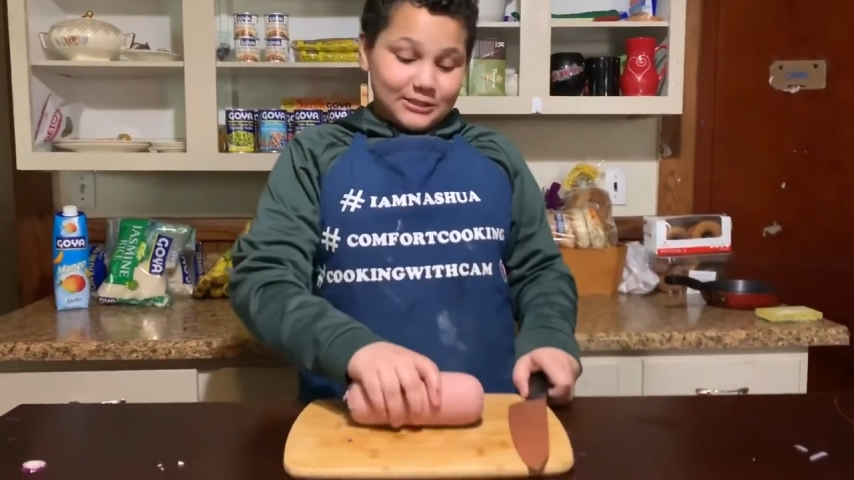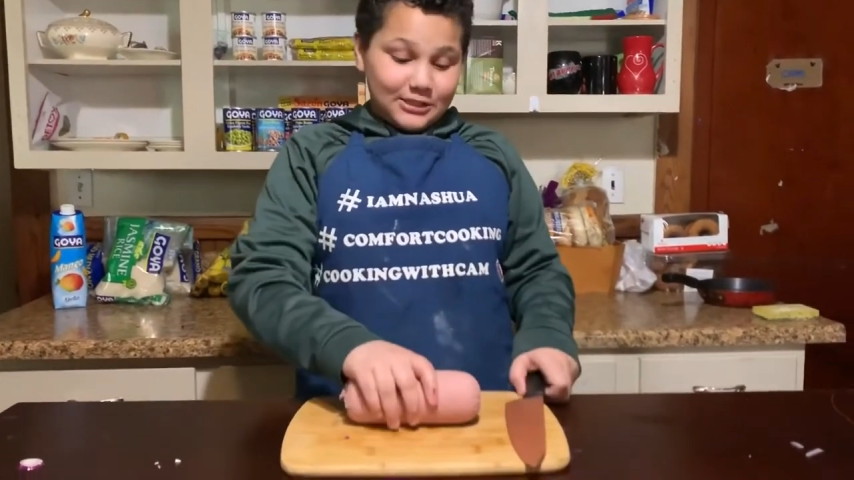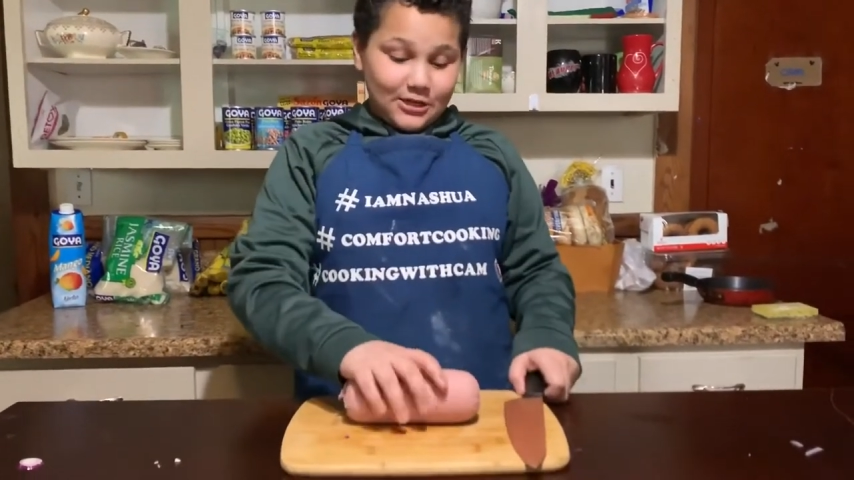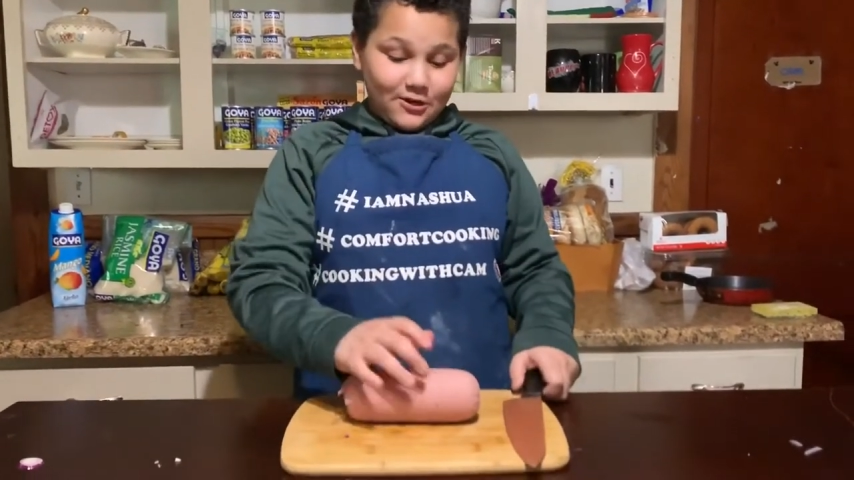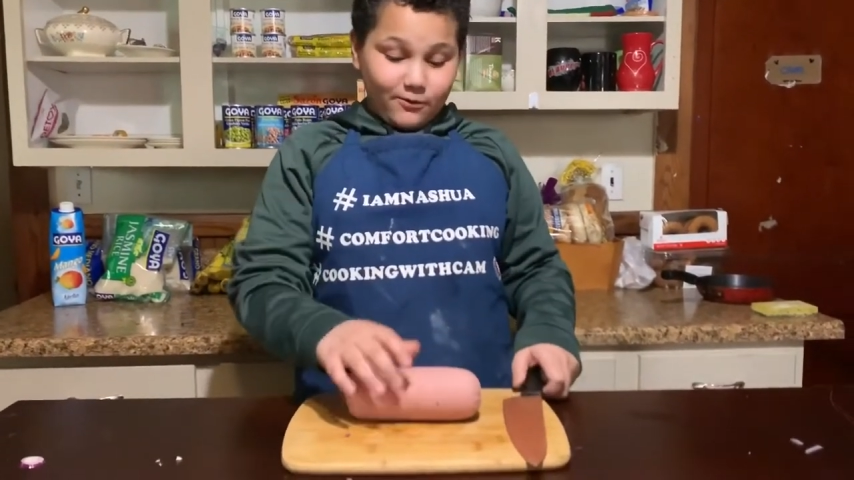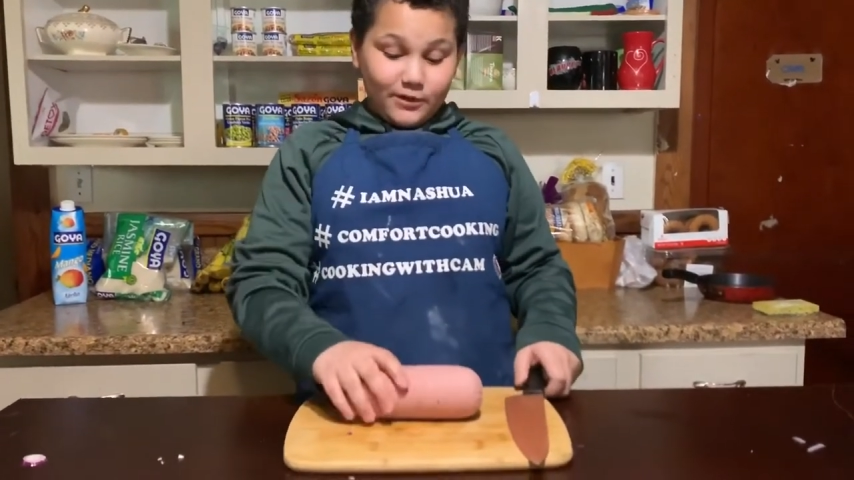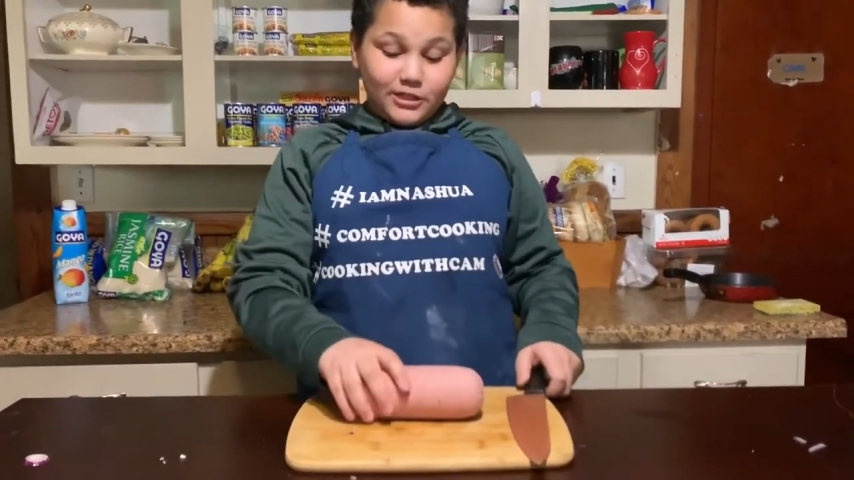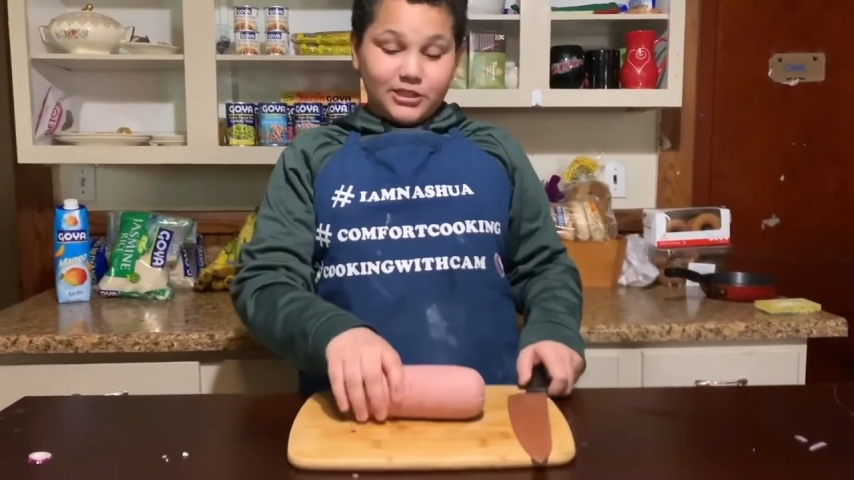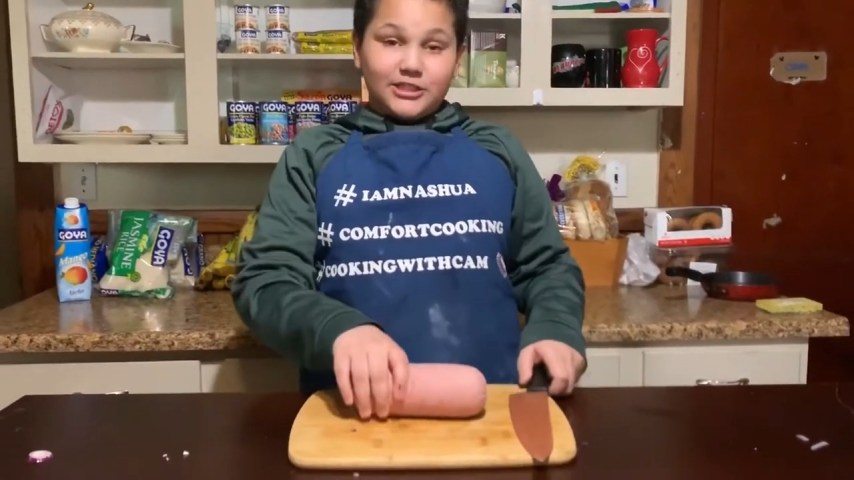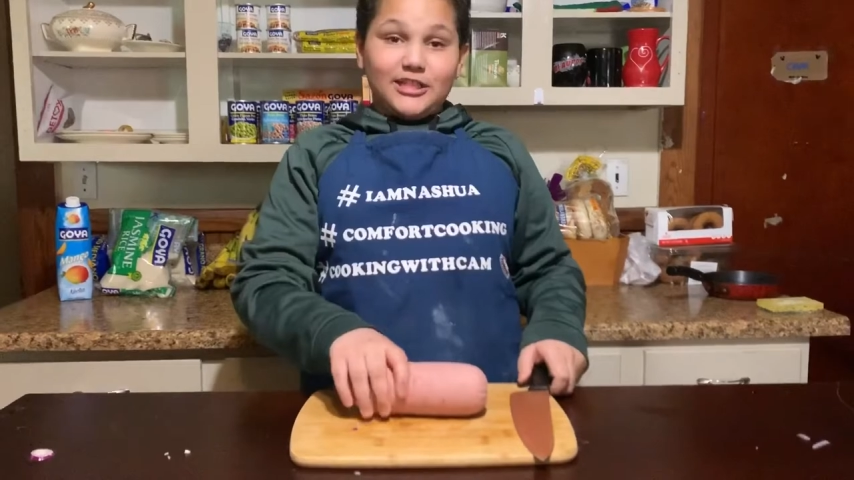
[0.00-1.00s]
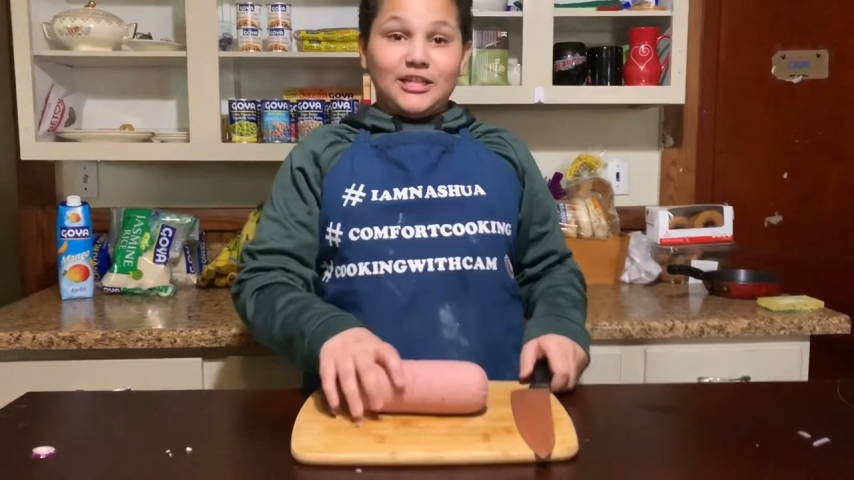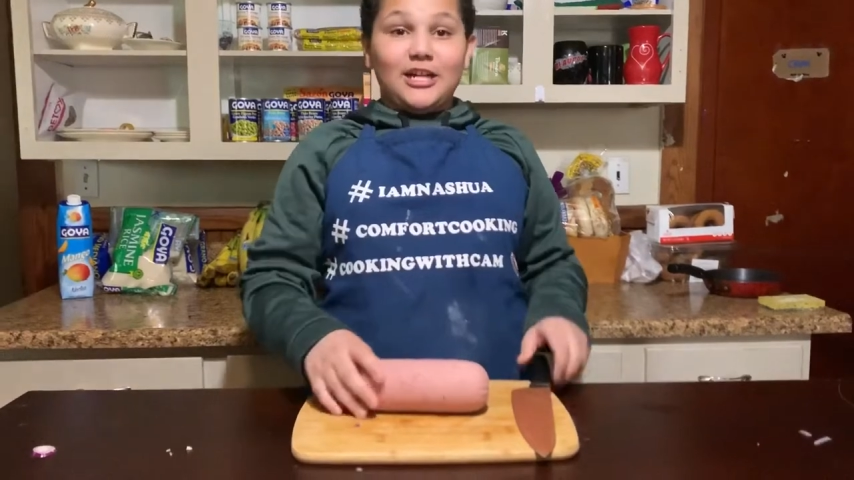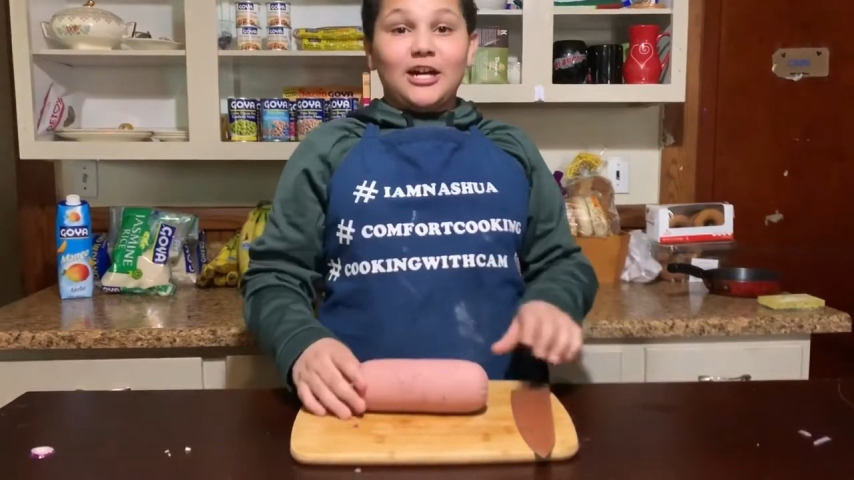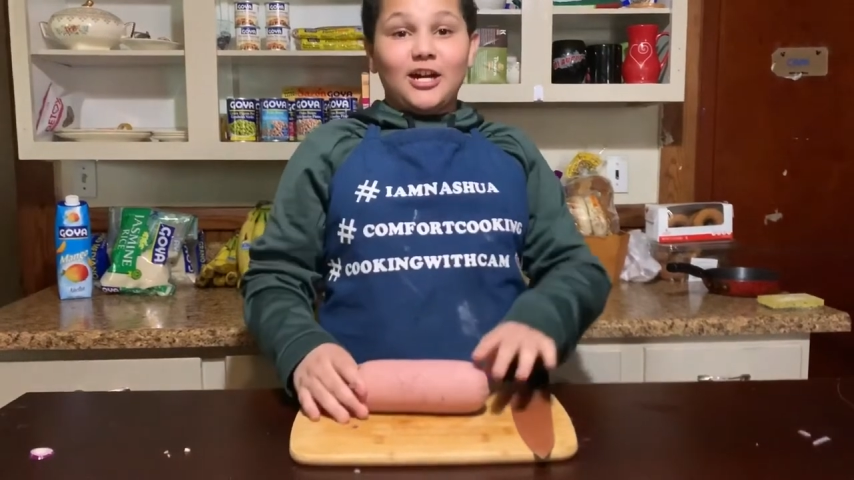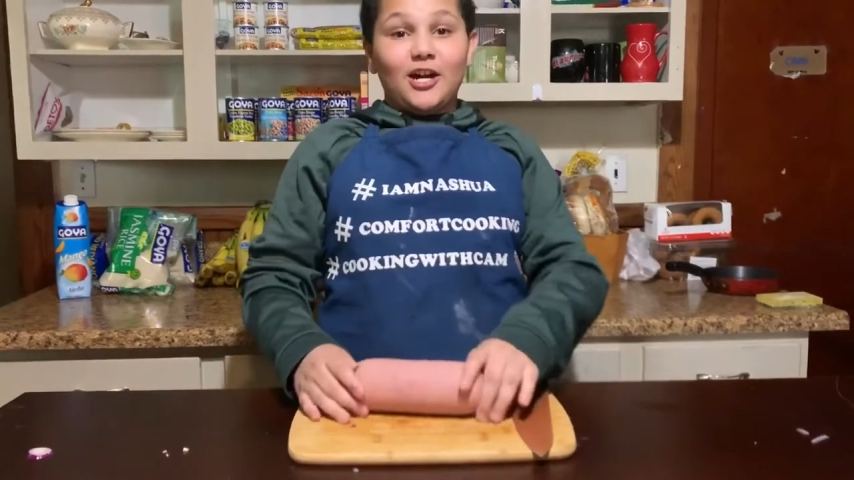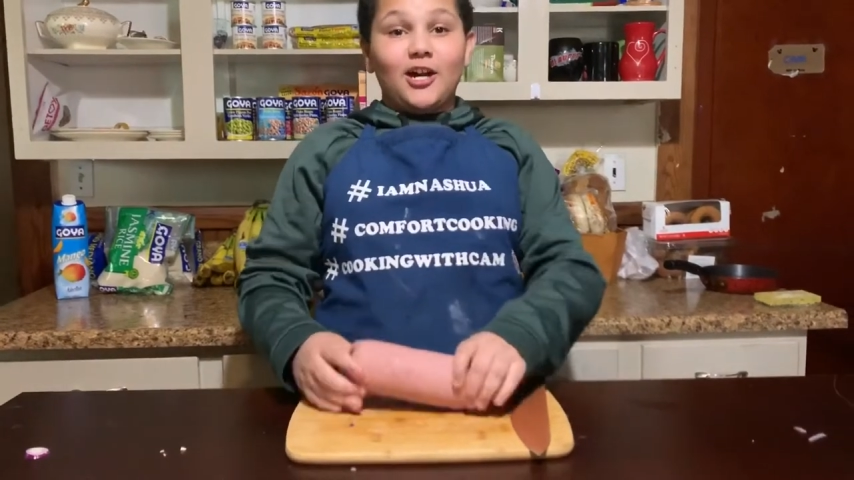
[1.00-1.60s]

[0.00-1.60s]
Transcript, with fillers: so we're just going to cut